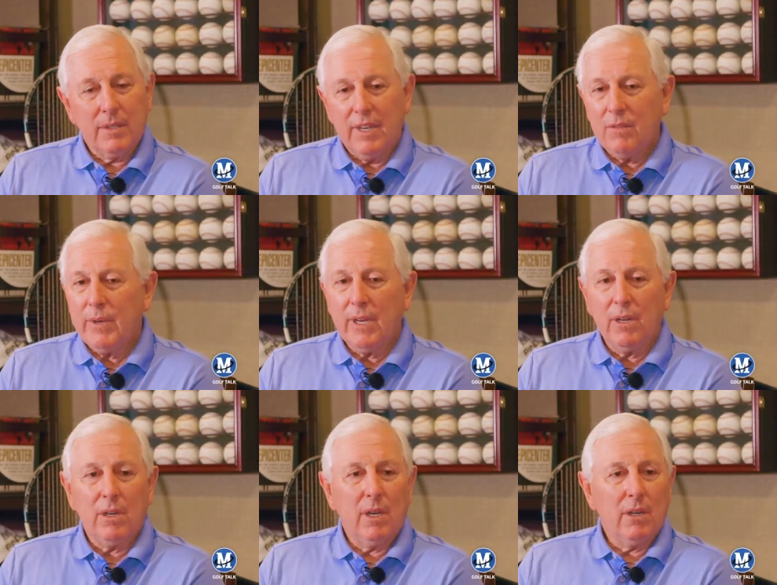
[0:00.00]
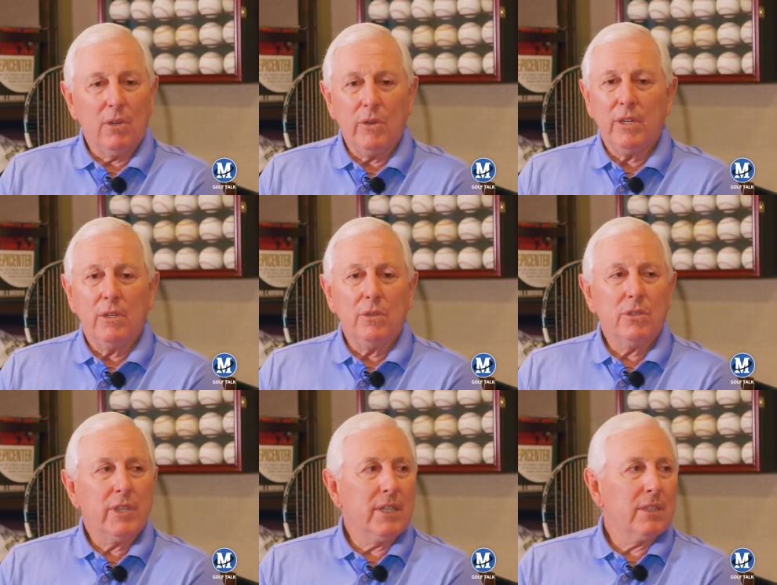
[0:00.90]
give me a, a Louis
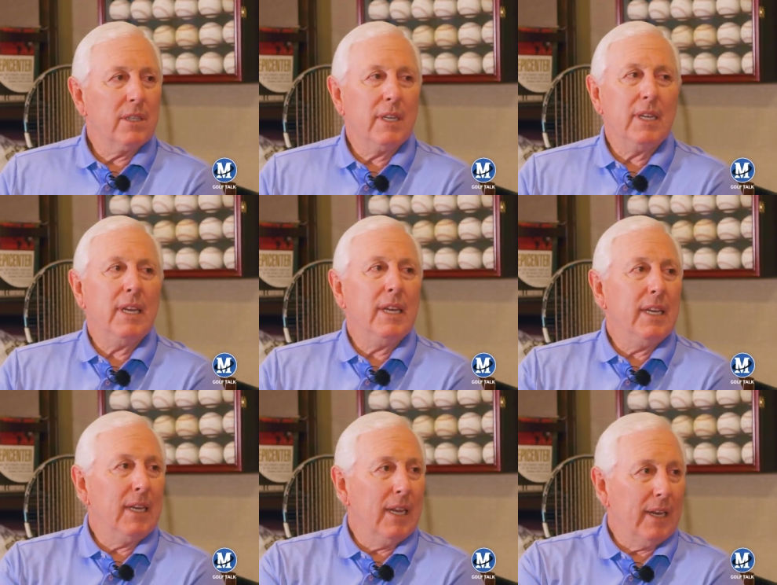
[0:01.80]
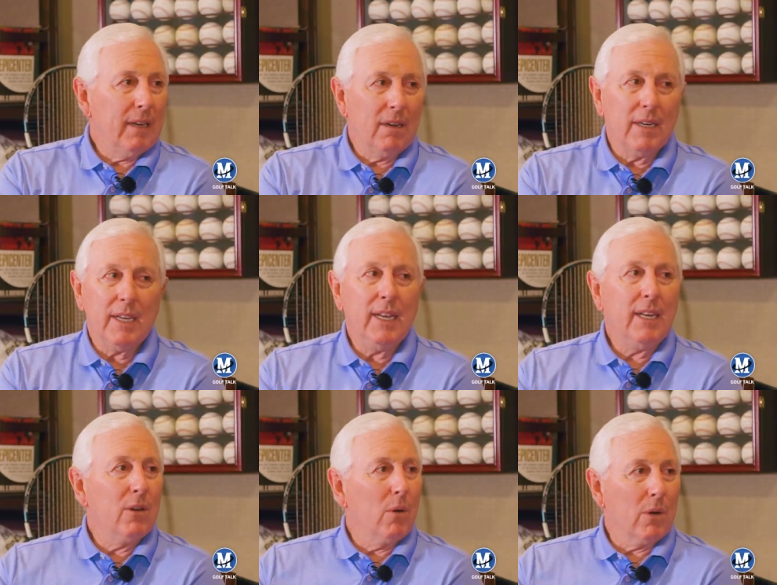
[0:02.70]
Oosthuizen any day on
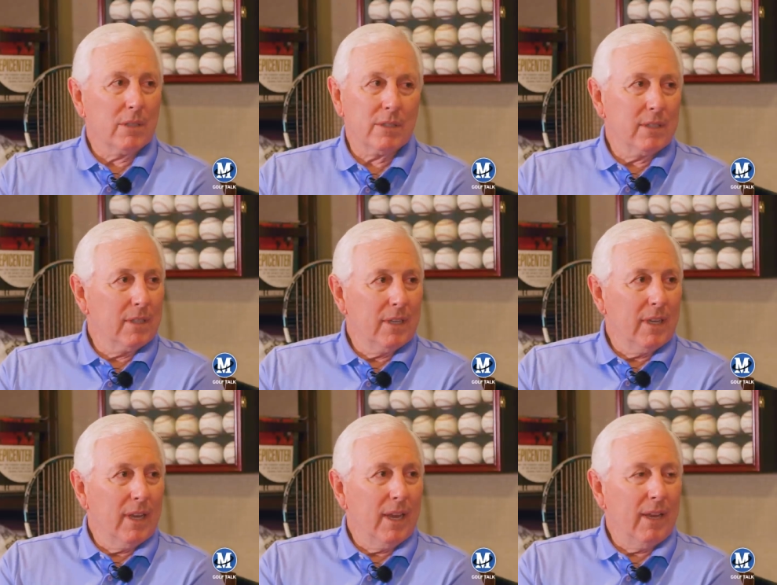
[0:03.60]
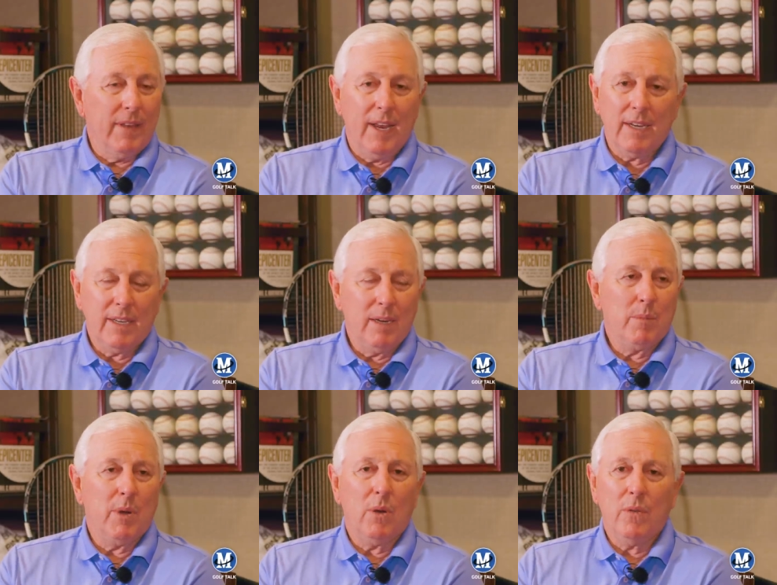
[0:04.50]
any course and that
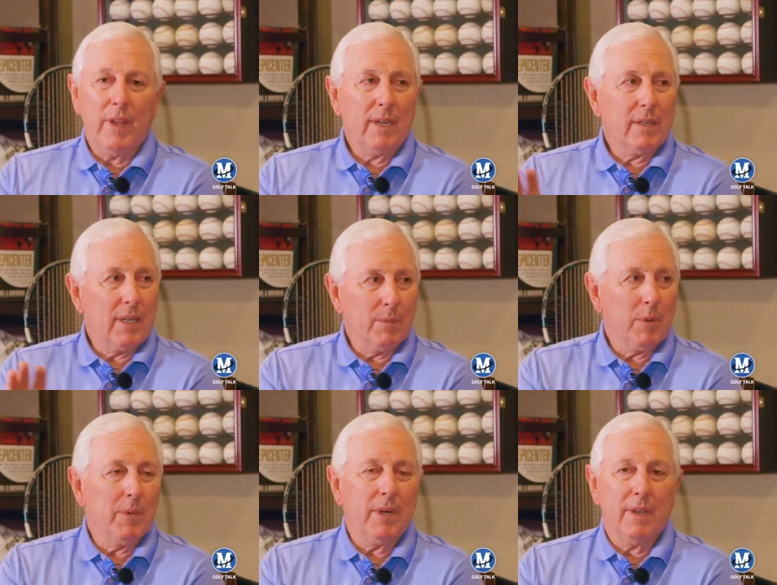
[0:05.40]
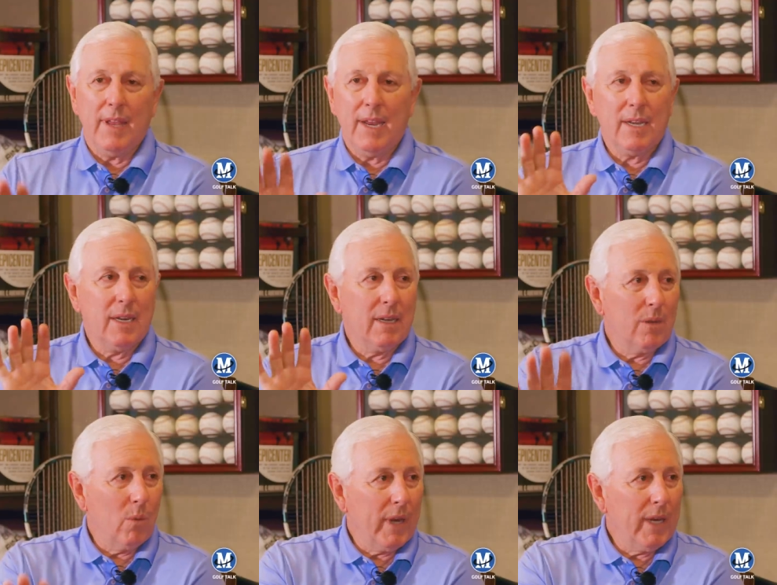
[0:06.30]
tempo, that temperament, that
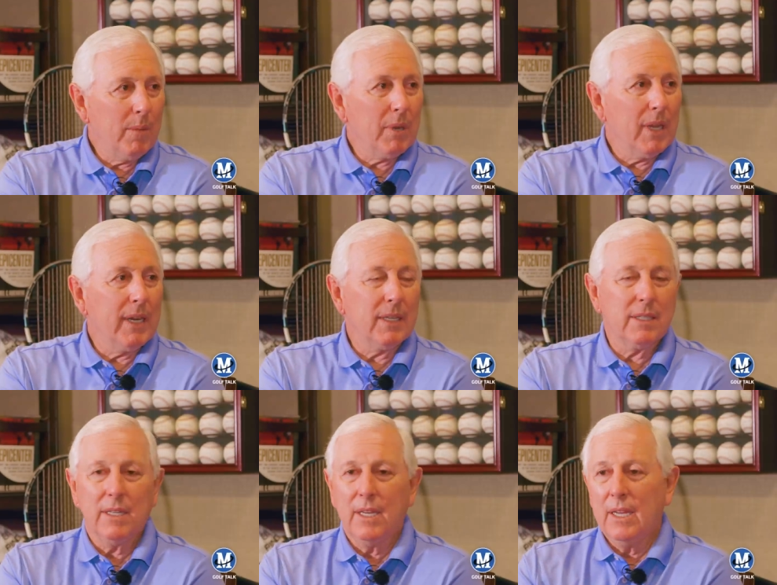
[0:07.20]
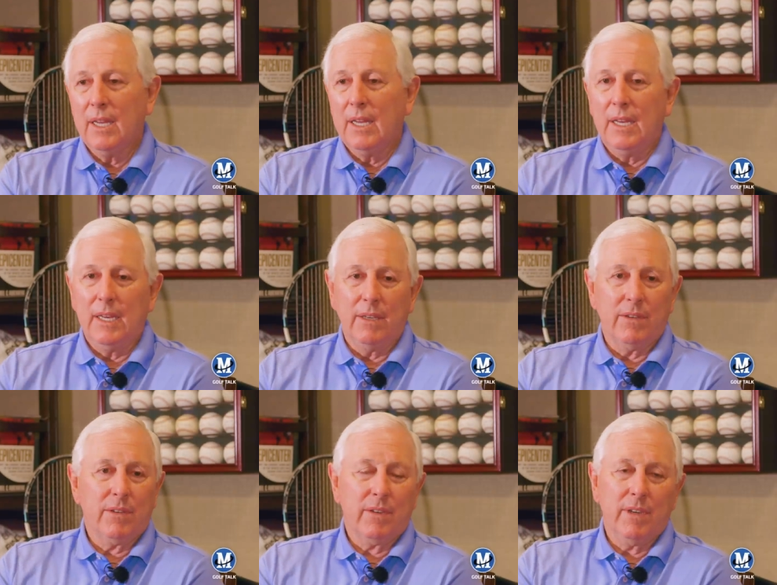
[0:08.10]
the way he plays
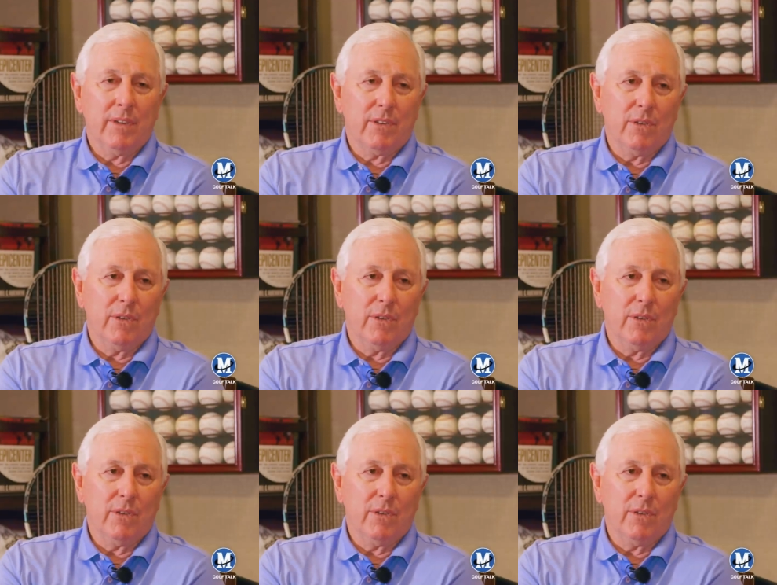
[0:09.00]
is is